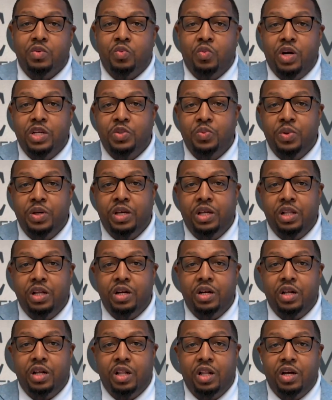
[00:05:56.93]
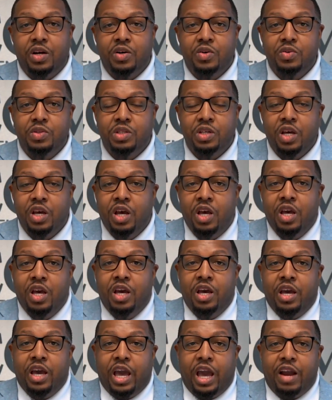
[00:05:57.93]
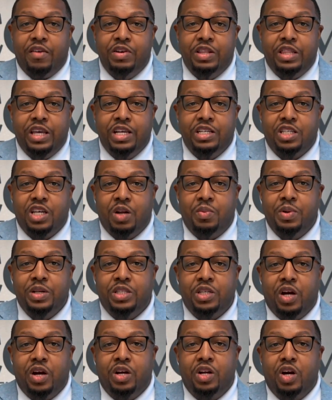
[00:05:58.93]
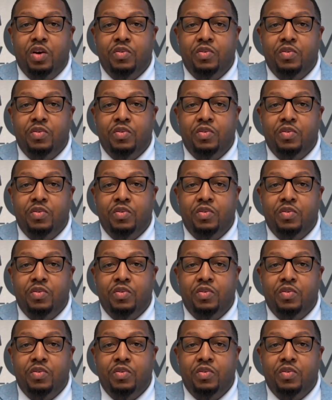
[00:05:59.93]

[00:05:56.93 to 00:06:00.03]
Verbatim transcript: Once we clear the close, everything's going to be turned